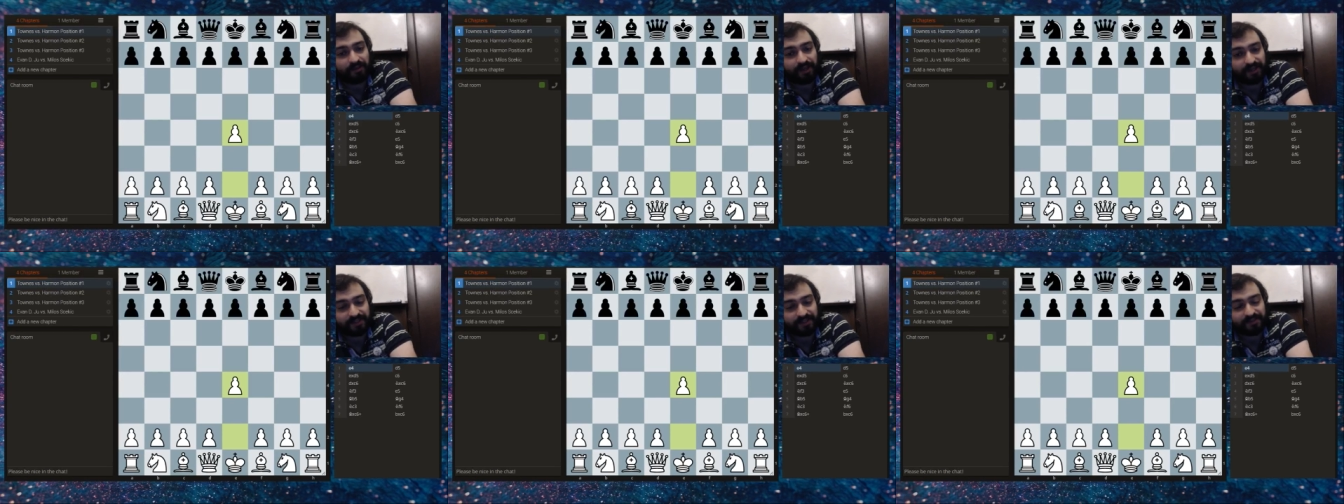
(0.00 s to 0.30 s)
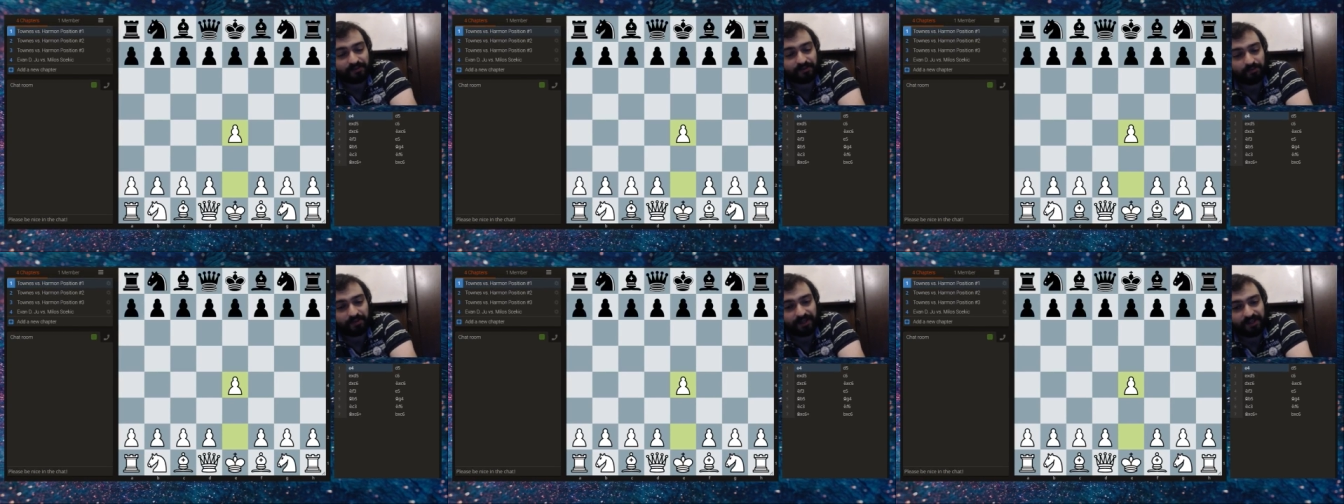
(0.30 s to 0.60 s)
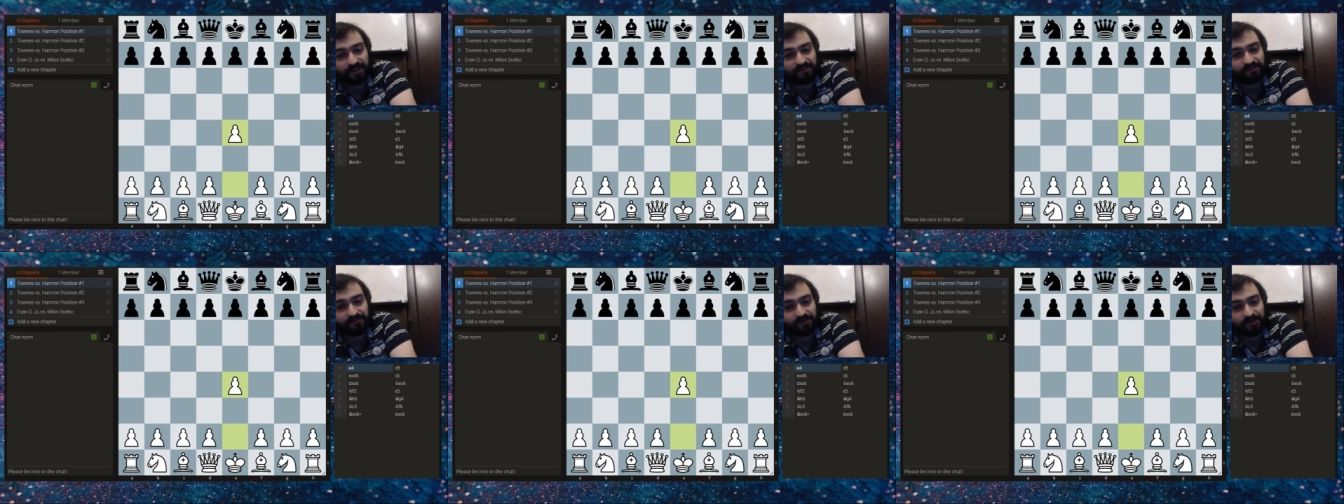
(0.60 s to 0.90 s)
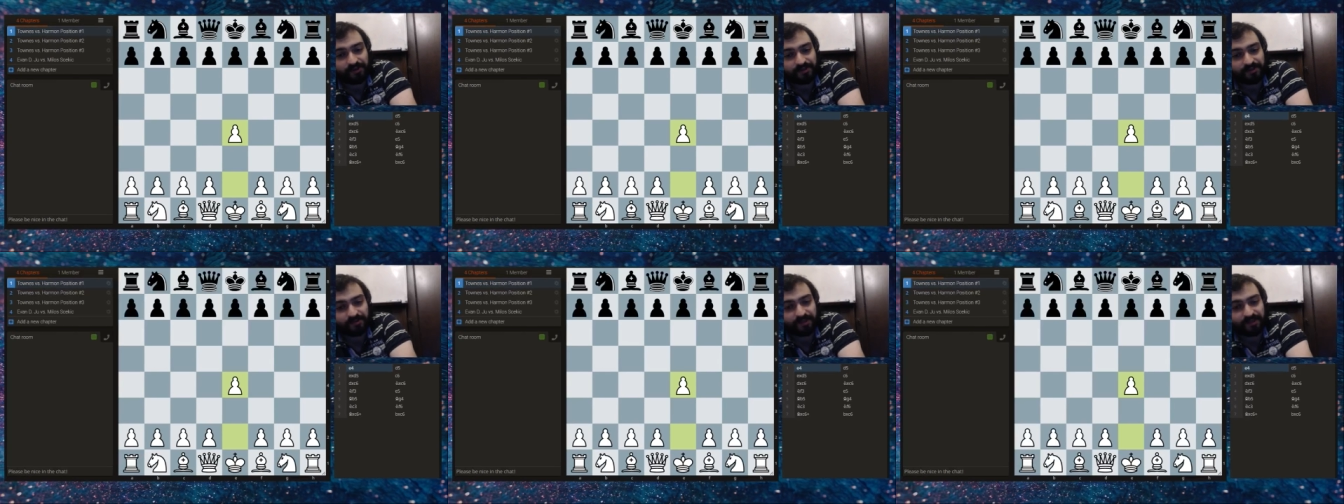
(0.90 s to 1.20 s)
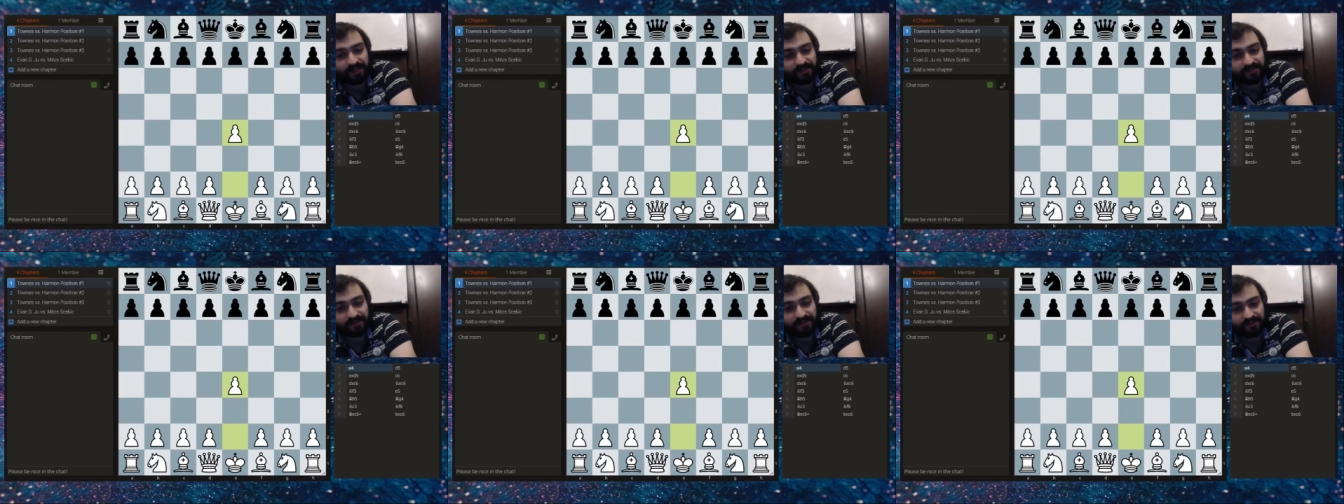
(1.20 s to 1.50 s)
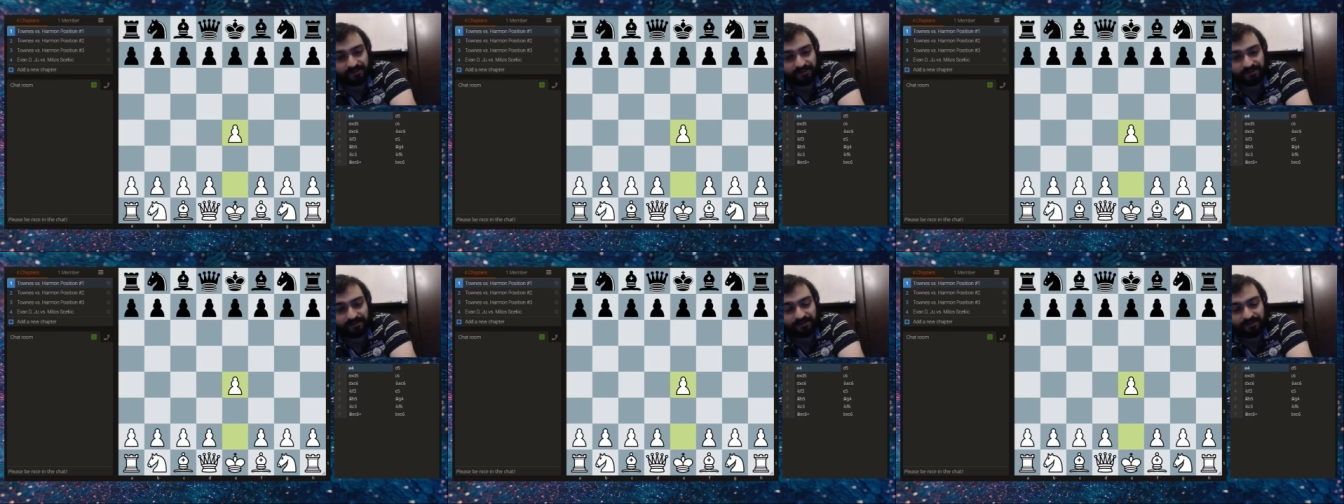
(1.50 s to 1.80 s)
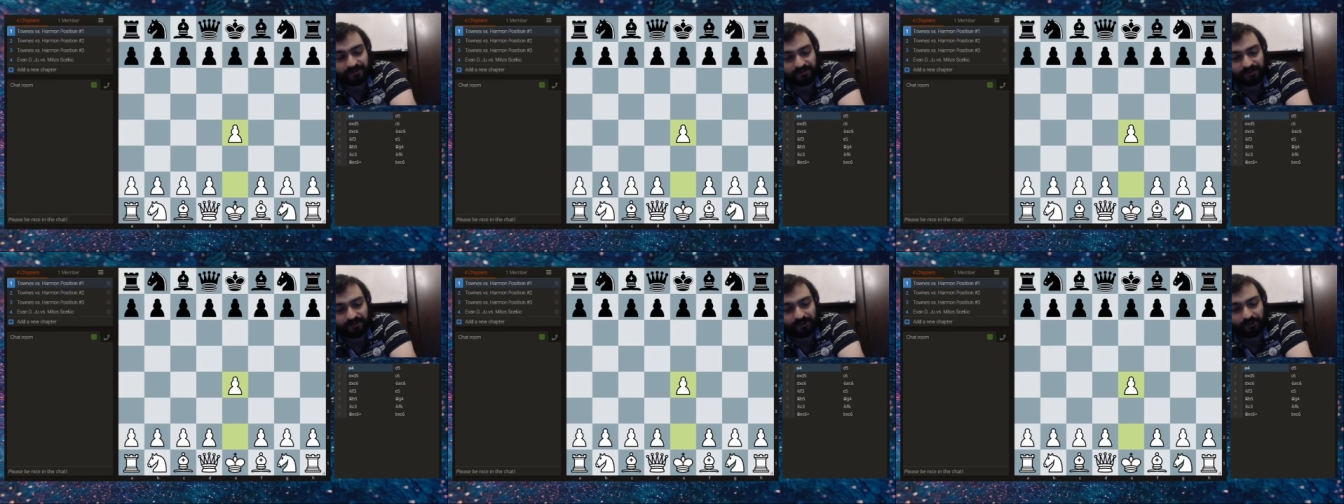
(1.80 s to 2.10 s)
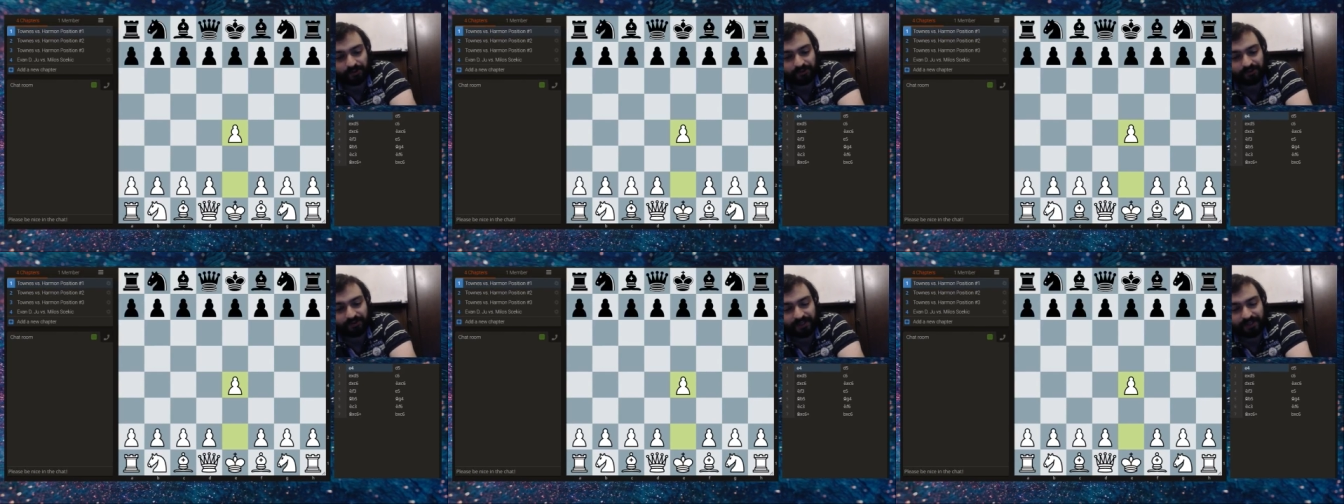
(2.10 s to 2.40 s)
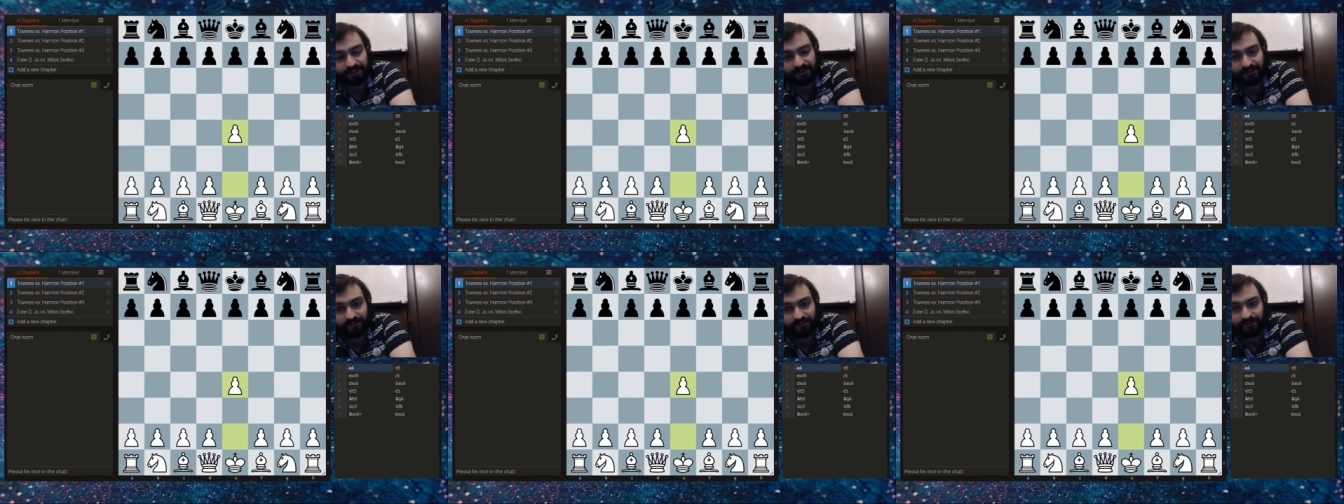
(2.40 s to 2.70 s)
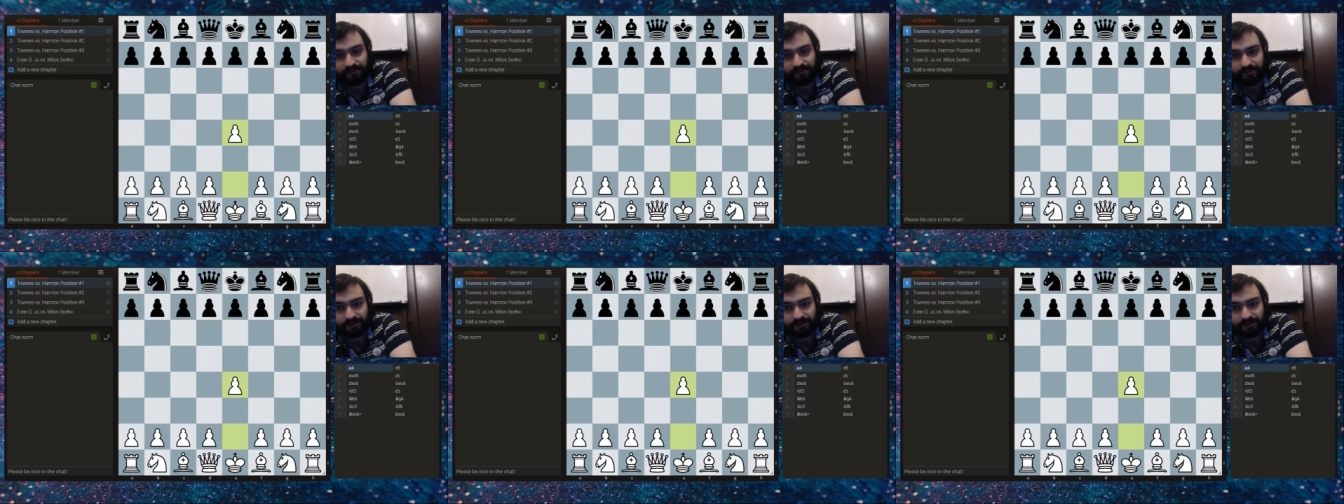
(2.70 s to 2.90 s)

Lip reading: likes to play e4 as well, so we're going to get e4.